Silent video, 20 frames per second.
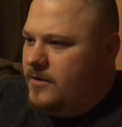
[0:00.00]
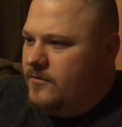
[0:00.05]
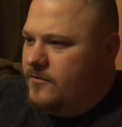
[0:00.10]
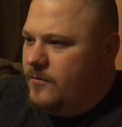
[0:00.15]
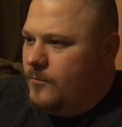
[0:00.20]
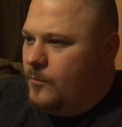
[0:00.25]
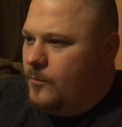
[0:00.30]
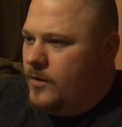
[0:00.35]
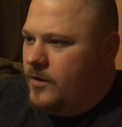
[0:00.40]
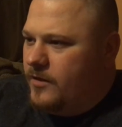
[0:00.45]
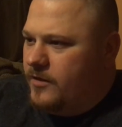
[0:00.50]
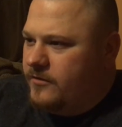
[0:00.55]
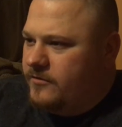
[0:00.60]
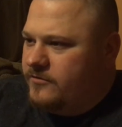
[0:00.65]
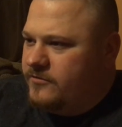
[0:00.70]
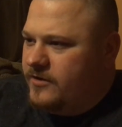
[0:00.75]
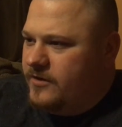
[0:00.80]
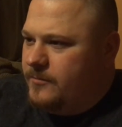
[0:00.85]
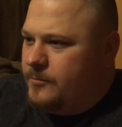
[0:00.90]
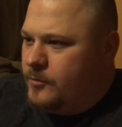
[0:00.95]
from one of the
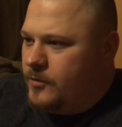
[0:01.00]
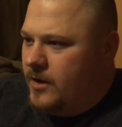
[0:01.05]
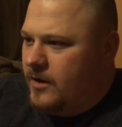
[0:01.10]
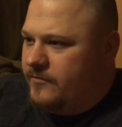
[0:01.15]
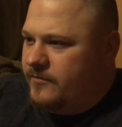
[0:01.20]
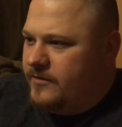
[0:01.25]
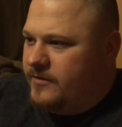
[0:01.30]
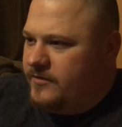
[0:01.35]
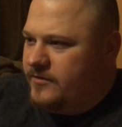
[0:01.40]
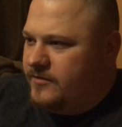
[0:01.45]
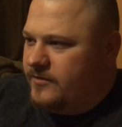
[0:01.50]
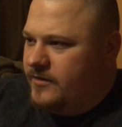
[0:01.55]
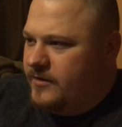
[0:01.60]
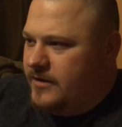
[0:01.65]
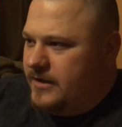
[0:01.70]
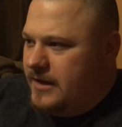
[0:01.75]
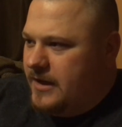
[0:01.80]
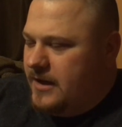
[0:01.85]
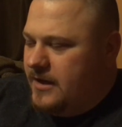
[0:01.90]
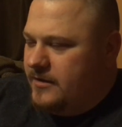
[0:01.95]
Street Profits,
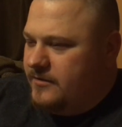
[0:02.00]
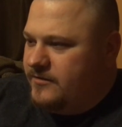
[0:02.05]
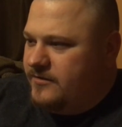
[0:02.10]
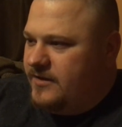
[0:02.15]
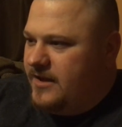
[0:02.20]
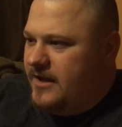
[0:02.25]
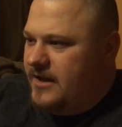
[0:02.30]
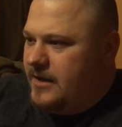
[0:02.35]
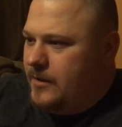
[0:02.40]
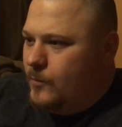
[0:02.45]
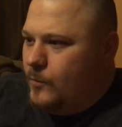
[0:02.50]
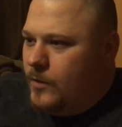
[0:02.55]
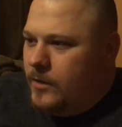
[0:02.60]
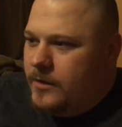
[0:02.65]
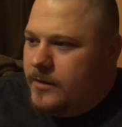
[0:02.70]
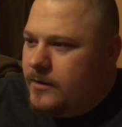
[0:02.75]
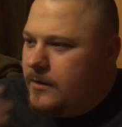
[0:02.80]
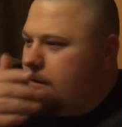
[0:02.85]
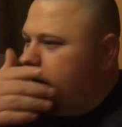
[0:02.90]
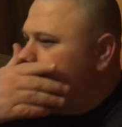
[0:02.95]
the skinny
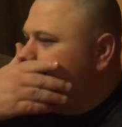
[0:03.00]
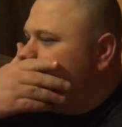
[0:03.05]
one.